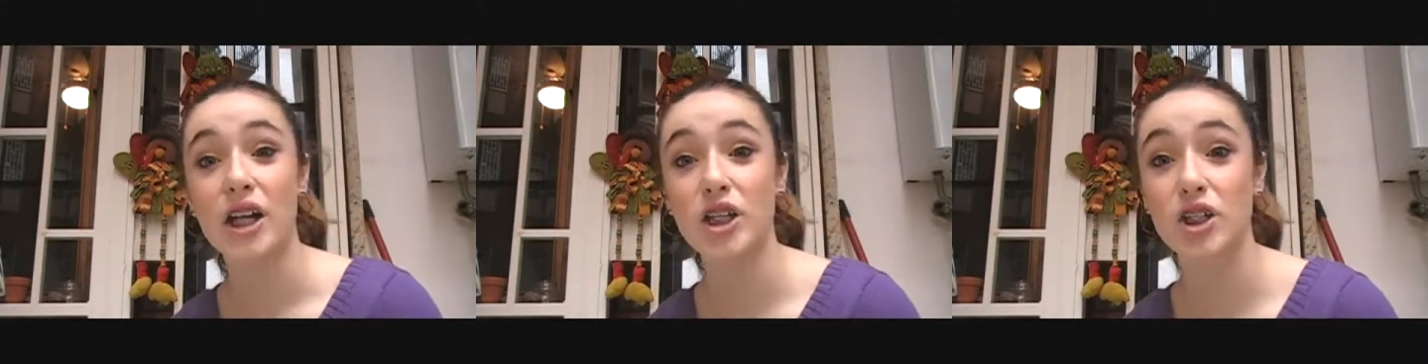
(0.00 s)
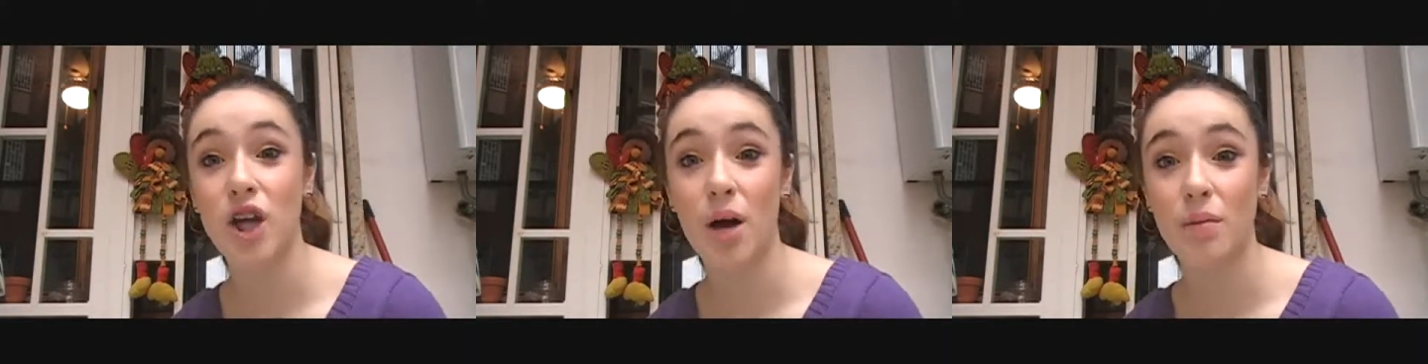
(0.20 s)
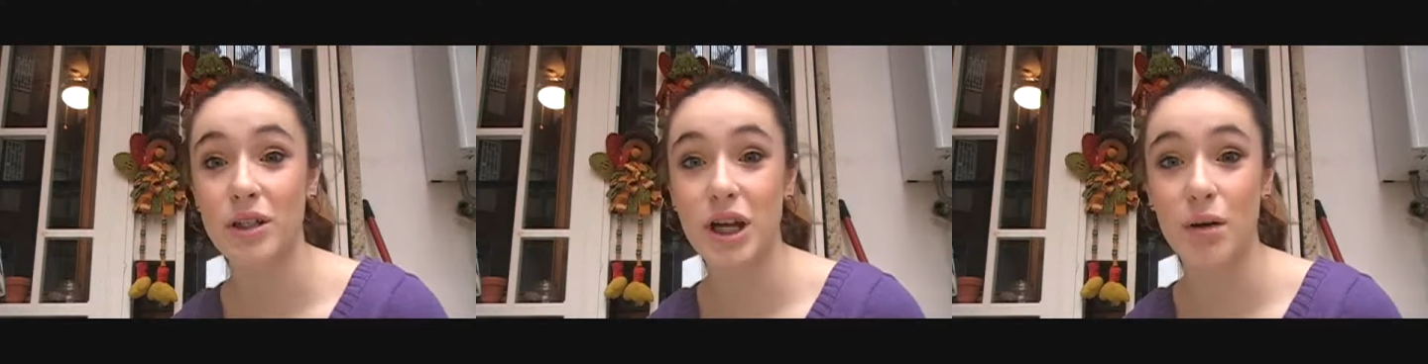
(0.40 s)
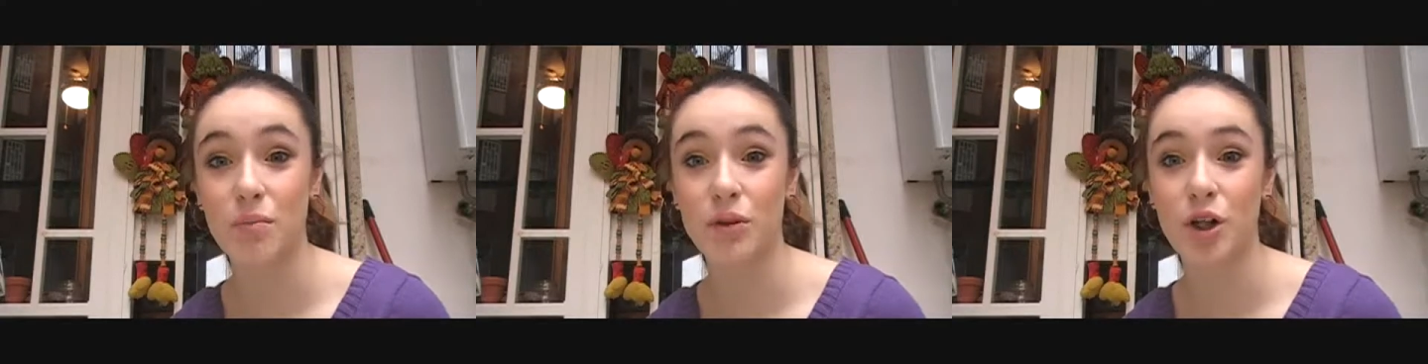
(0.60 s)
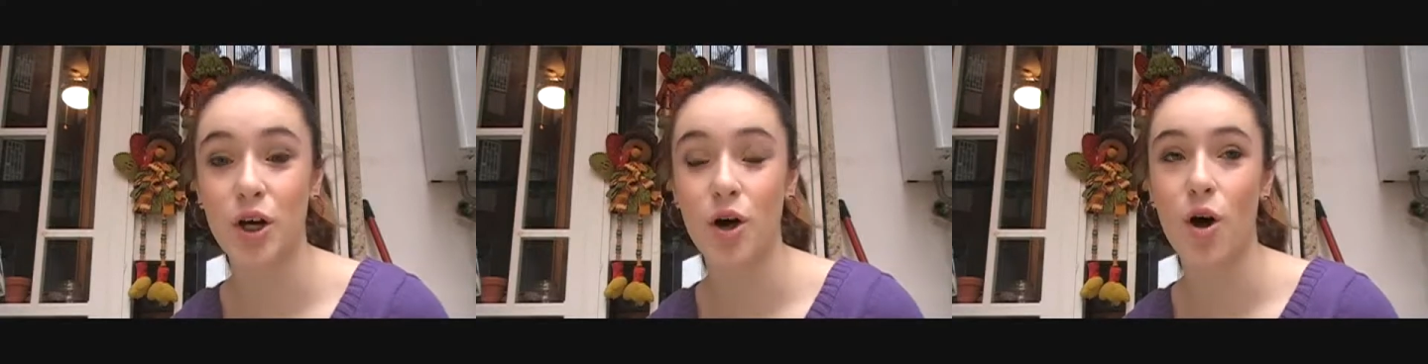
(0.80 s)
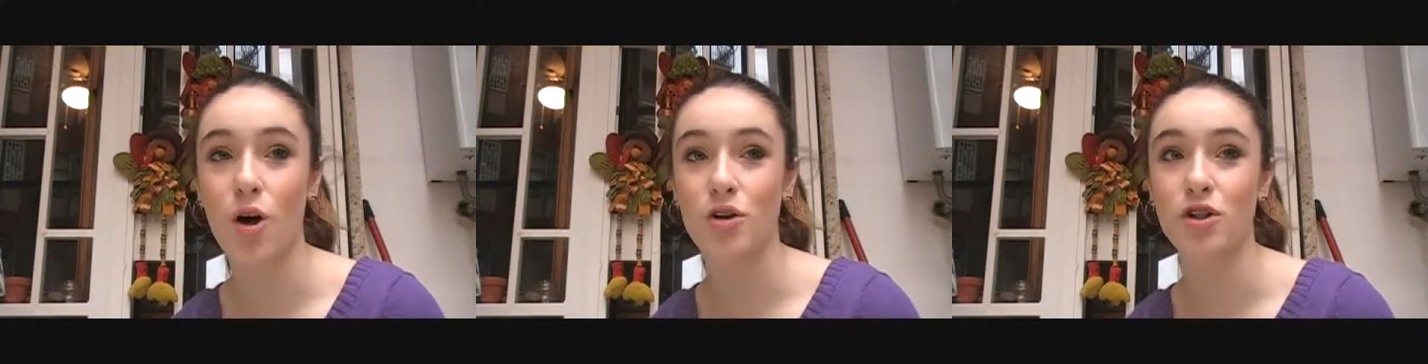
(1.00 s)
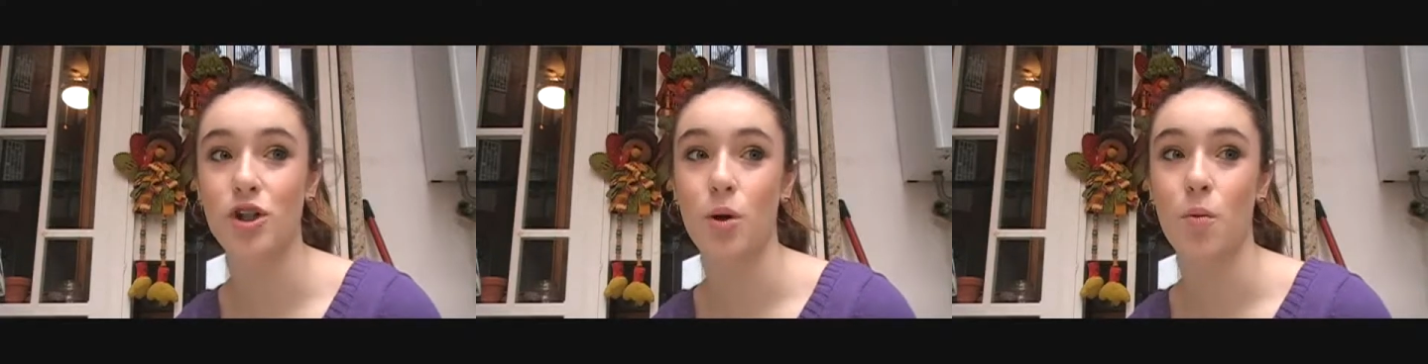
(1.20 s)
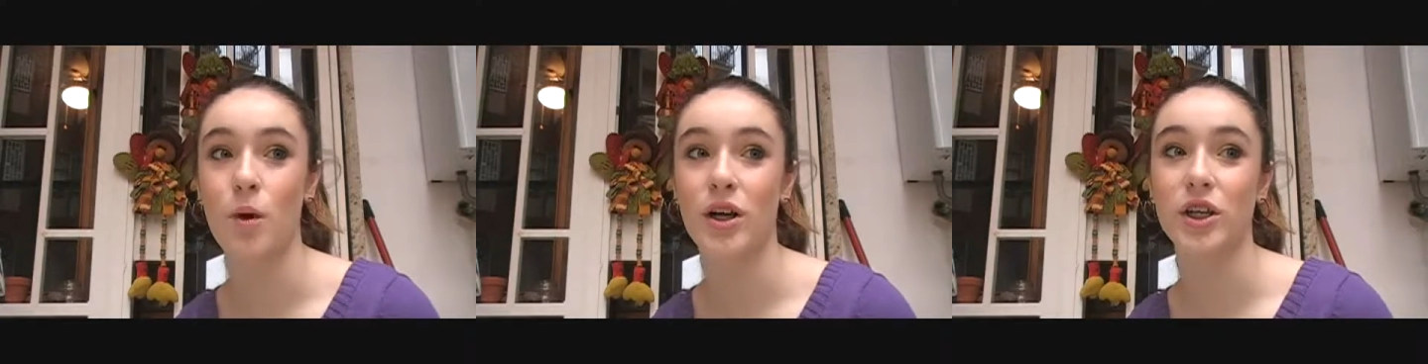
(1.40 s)
just comment down below
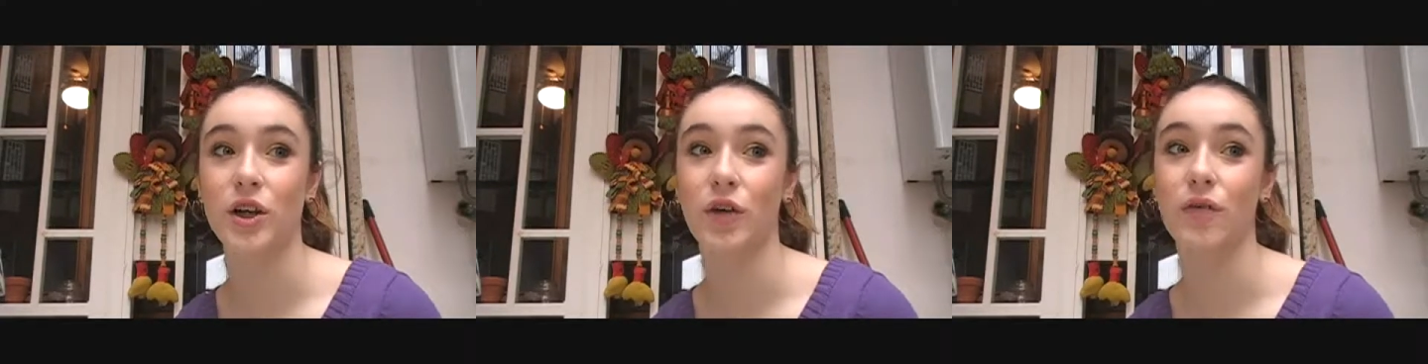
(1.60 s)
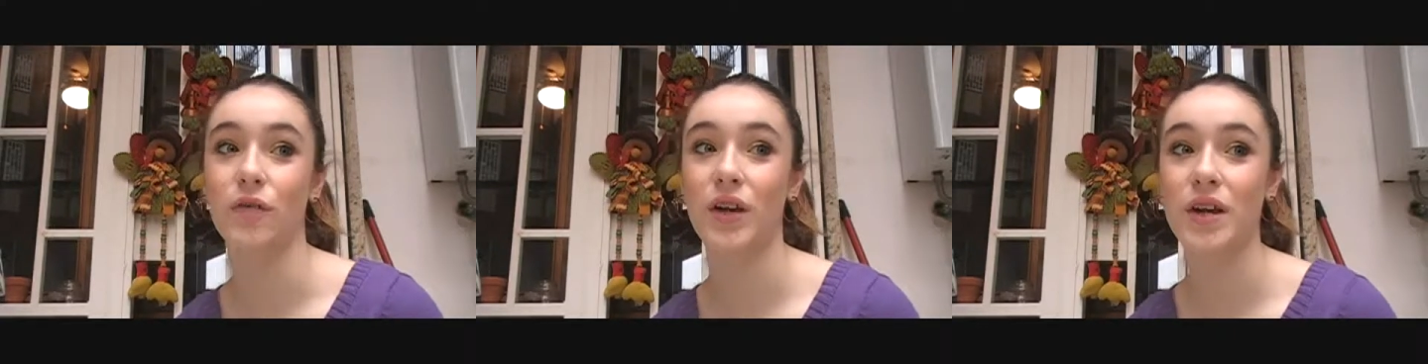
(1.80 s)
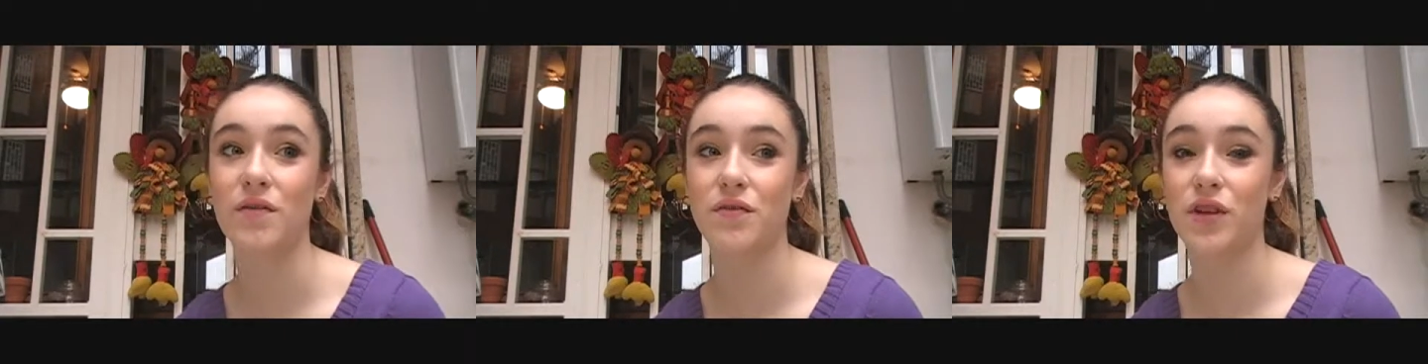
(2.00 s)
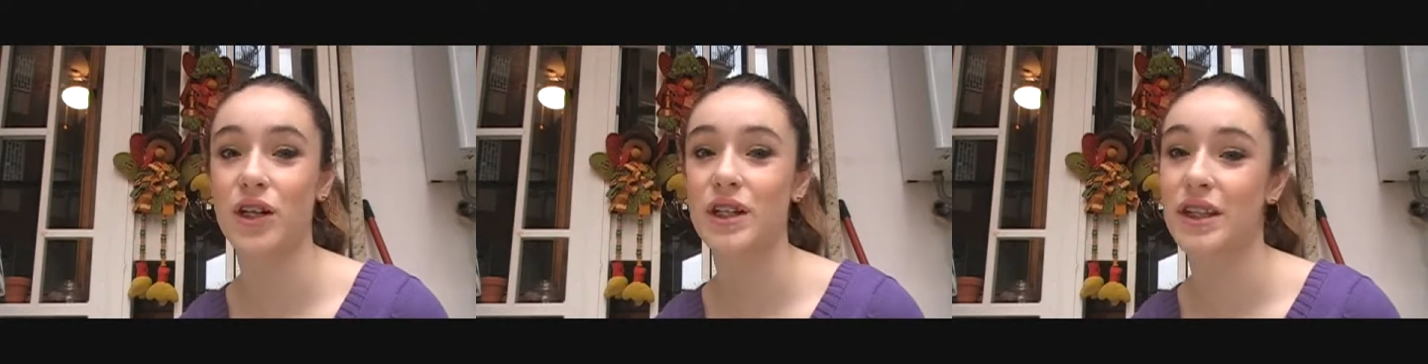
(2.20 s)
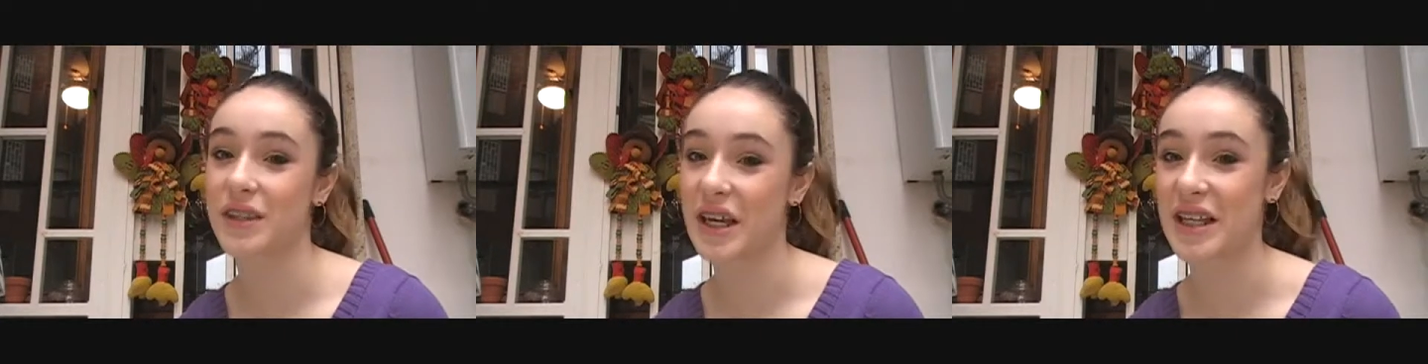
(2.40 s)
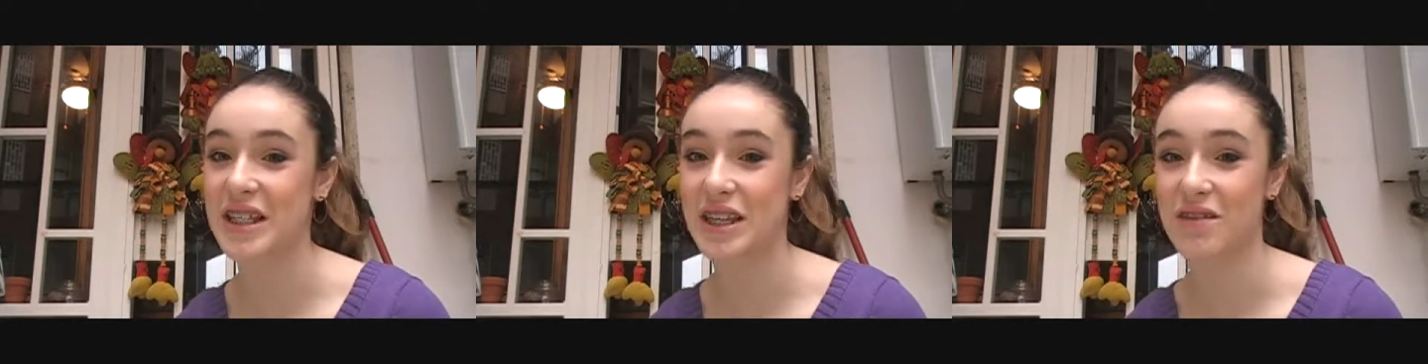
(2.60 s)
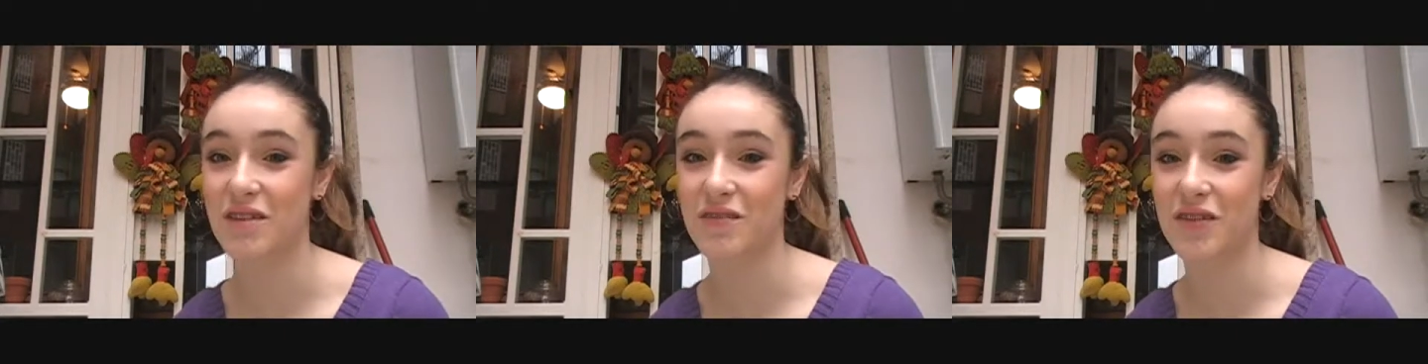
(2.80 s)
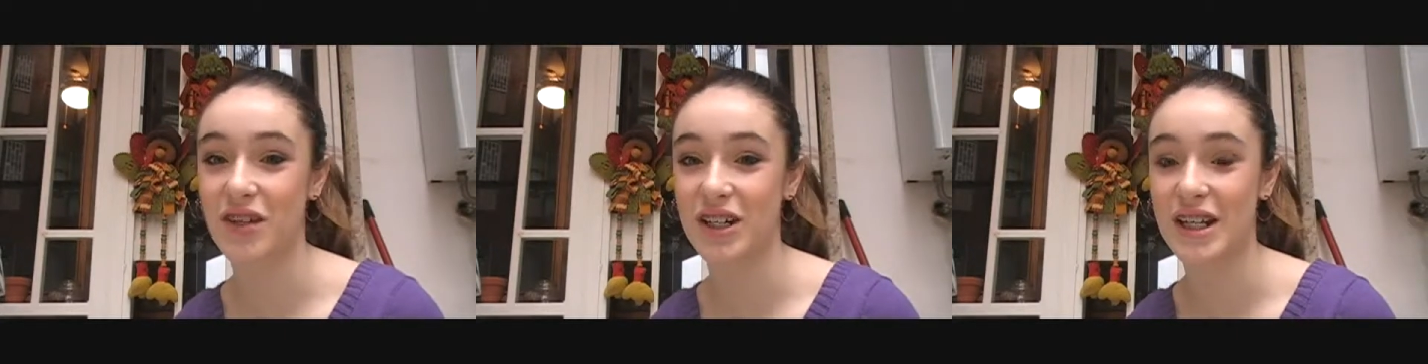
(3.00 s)
also what your favorite
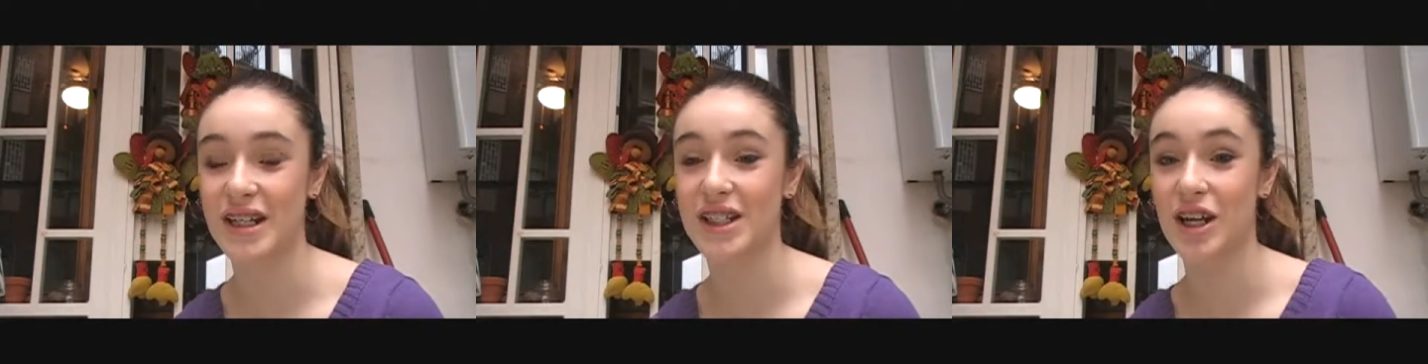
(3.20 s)
Thanksgiving food is.